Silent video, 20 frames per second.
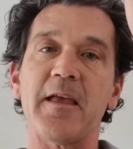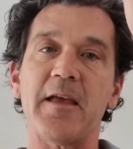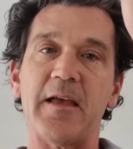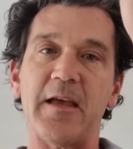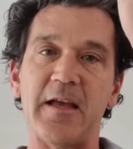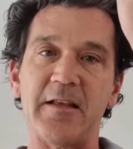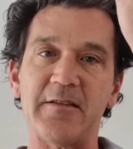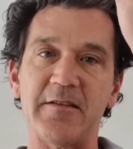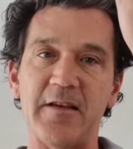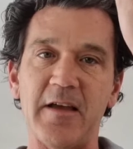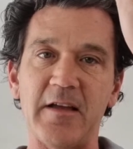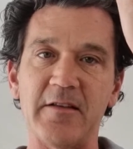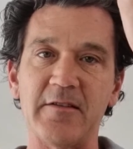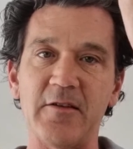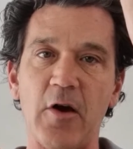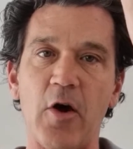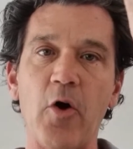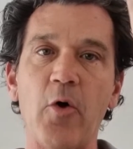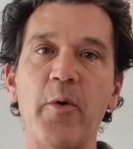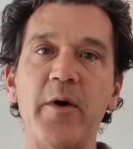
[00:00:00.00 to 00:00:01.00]
it's
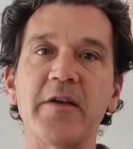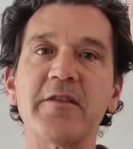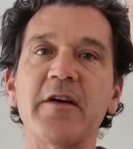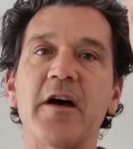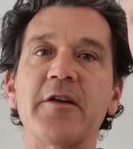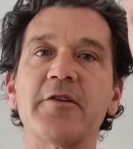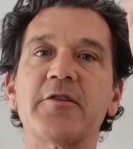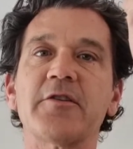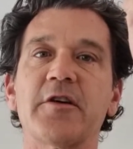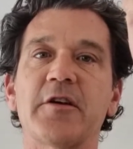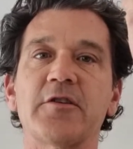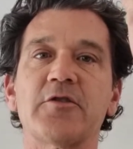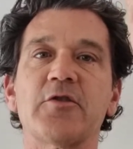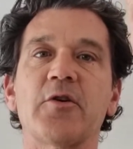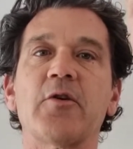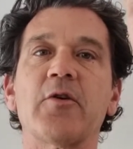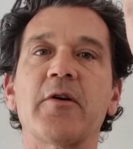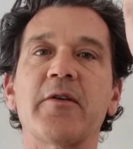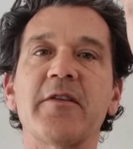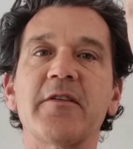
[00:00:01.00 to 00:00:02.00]
always under
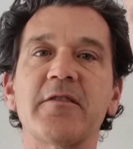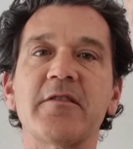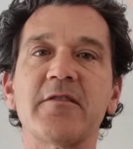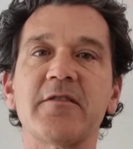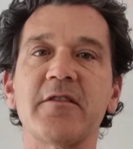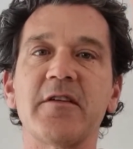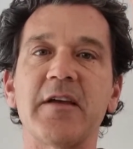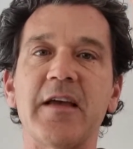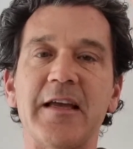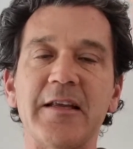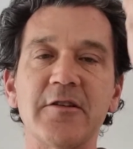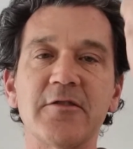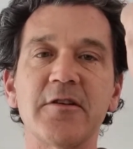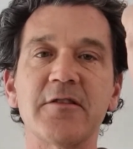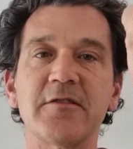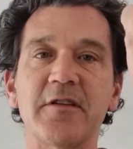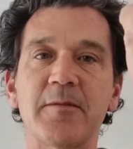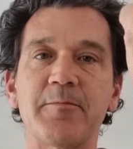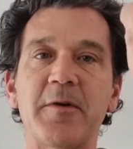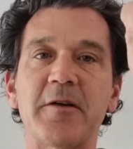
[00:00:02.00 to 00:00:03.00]
control, and this is the
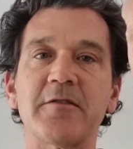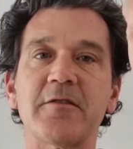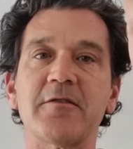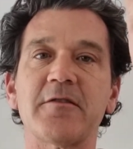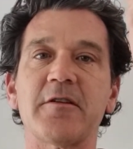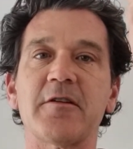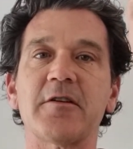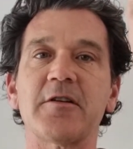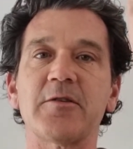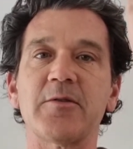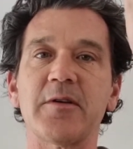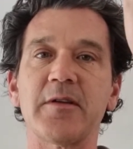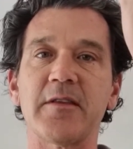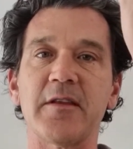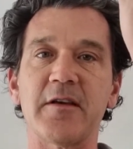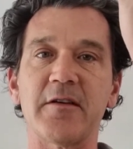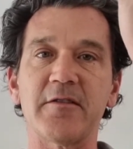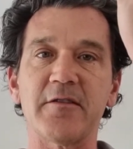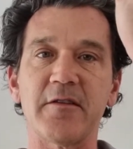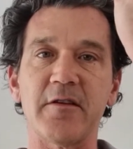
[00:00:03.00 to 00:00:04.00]
intrinsic muscles that are doing this.